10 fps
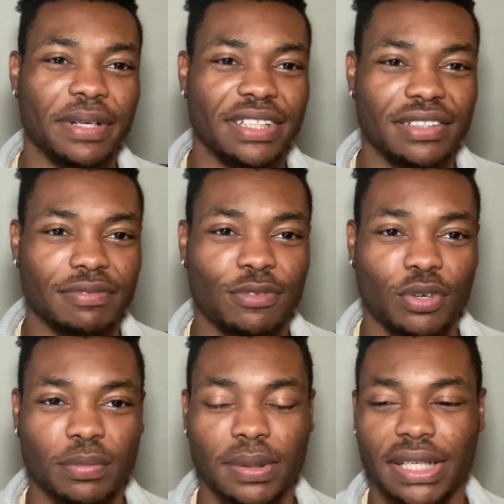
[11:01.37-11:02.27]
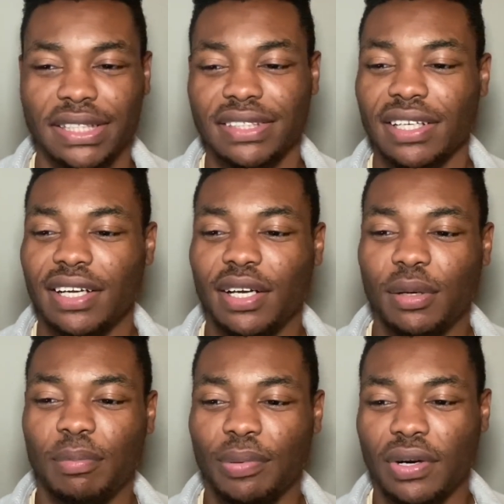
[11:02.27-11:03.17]
better than fourth place,
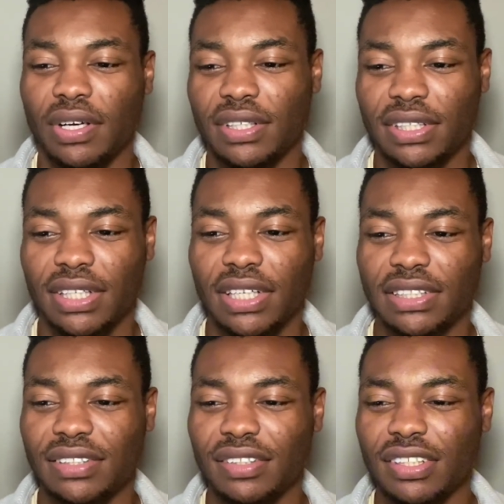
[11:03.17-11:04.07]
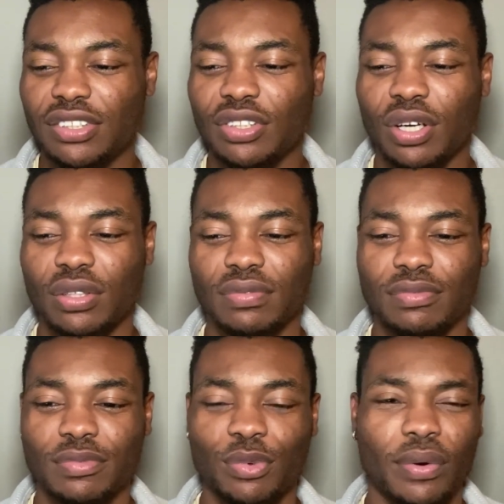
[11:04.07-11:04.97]
but it's not
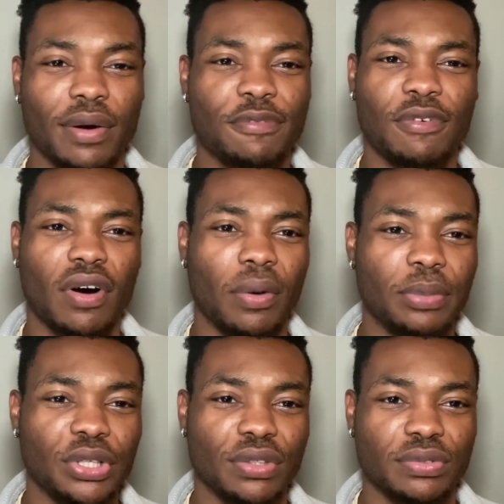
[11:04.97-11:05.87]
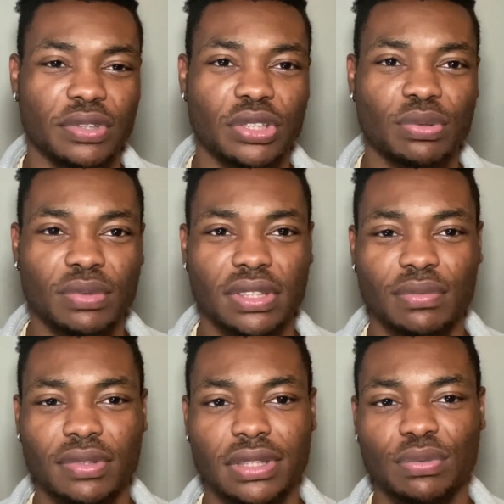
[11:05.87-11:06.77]
far beyond reach.
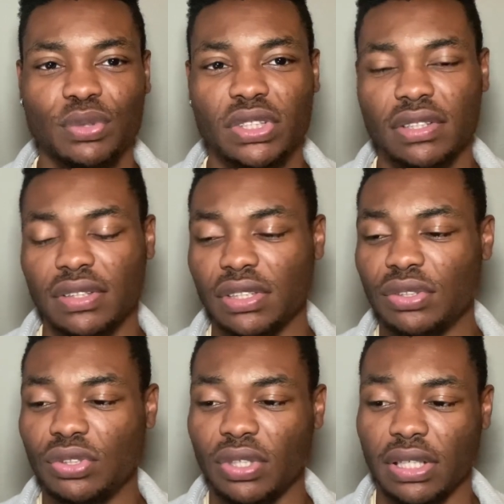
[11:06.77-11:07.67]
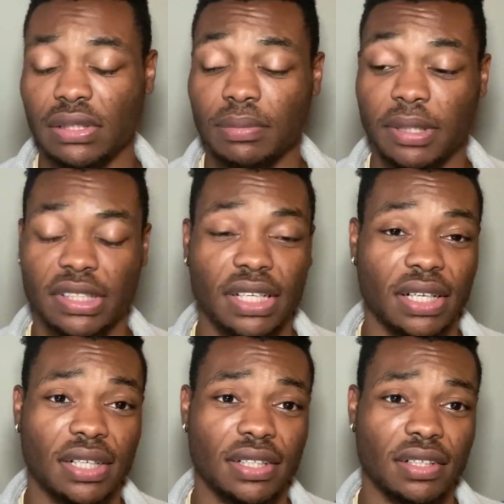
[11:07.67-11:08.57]
We still need to try to make
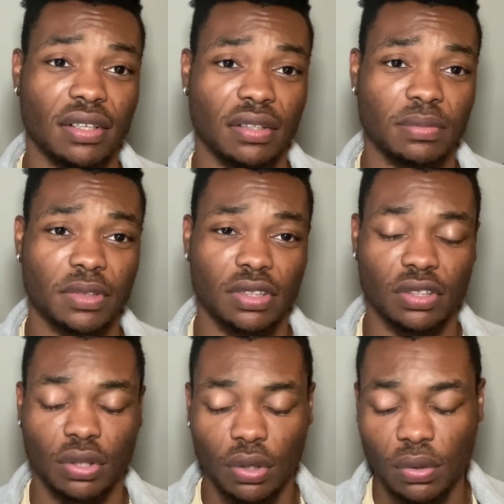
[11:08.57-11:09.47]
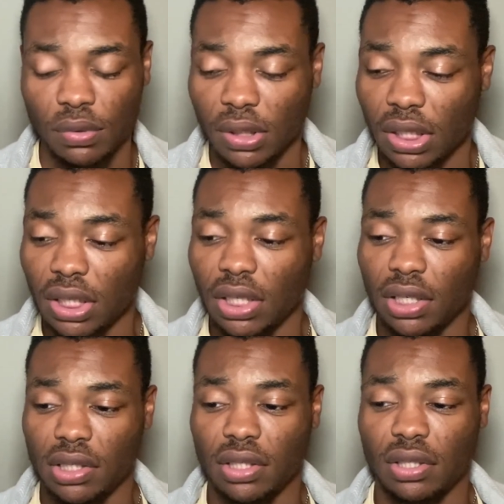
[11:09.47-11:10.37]
that goal.
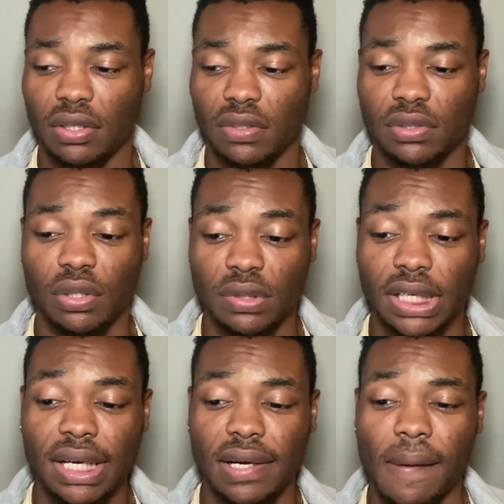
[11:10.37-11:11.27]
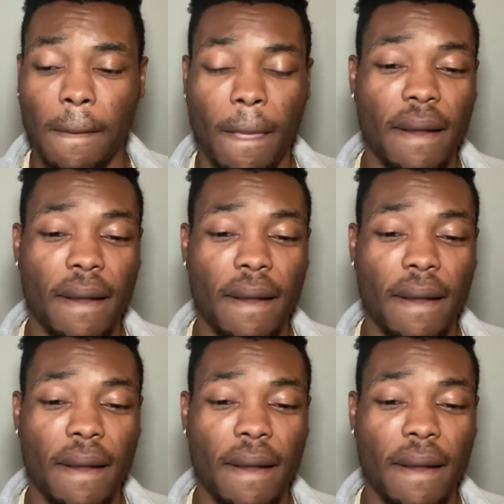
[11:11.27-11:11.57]
So yeah,